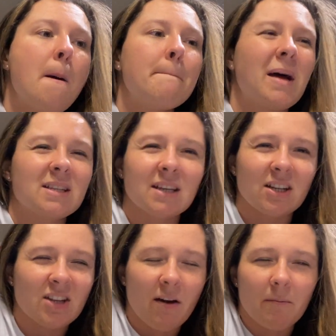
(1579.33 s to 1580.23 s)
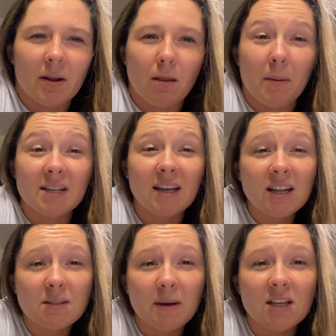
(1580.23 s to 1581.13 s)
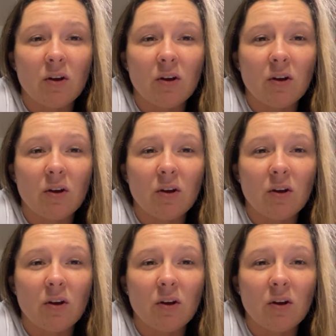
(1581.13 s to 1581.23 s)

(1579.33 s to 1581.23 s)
mentally I just haven't been in the best headspace.